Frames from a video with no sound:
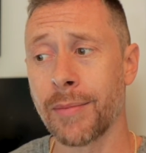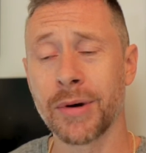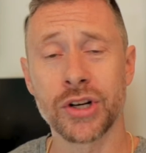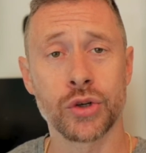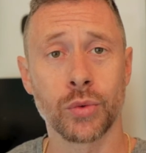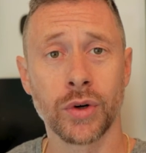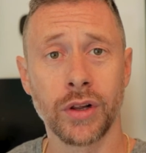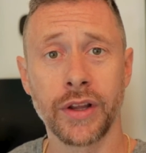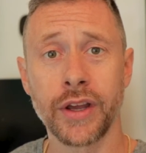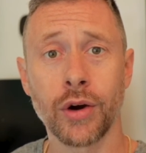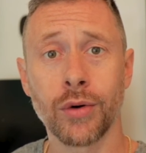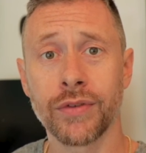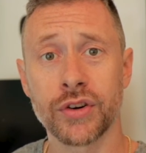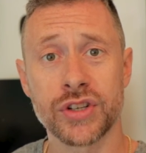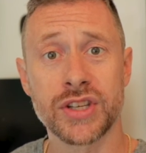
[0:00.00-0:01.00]
much really
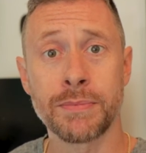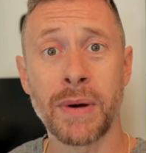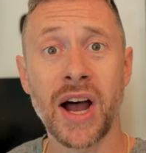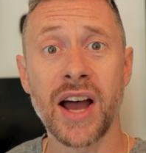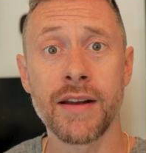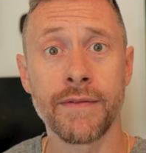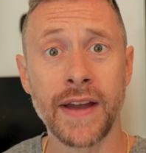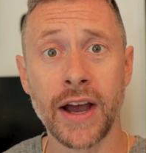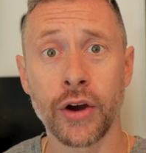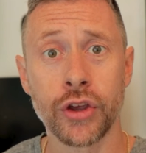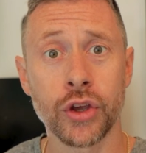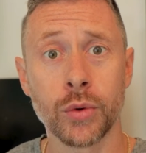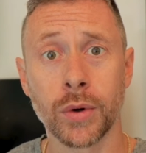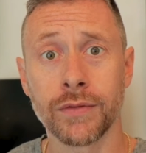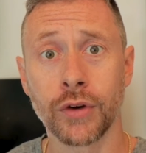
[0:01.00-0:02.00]
over spot
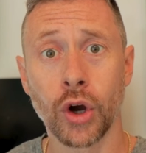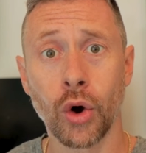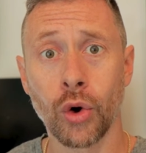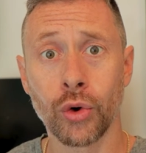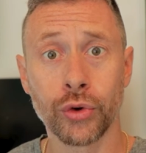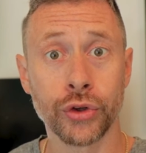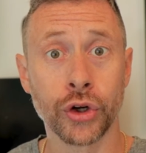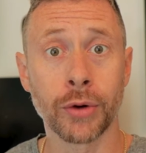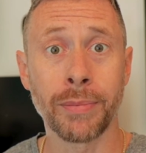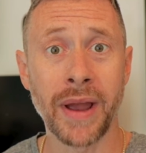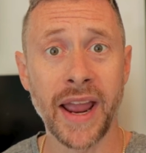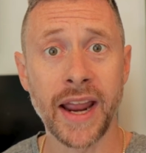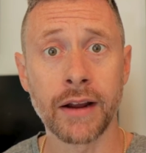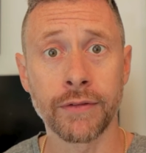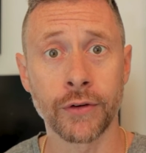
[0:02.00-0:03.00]
value of gold you're
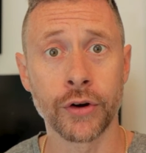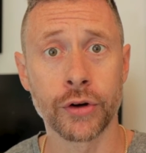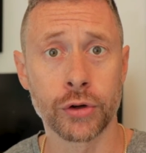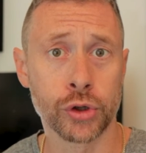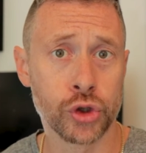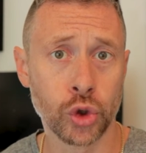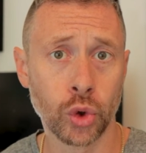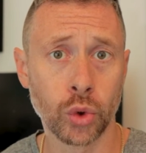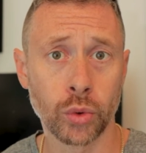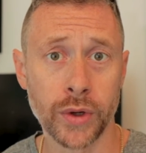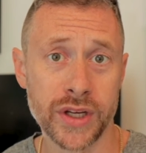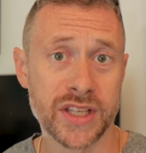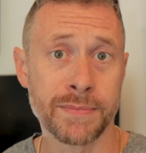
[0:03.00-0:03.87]
paying for your jewelry.